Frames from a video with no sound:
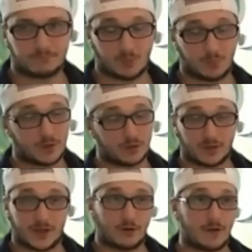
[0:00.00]
couple years
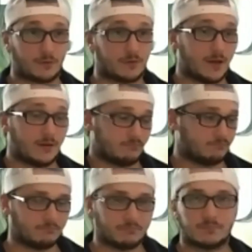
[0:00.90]
later after that,
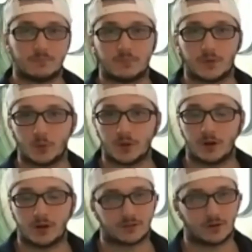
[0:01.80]
here we
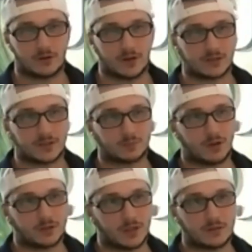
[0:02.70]
are. I started Exodus
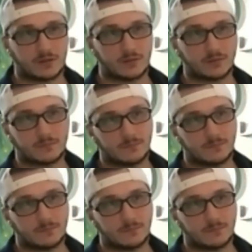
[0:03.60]
Project and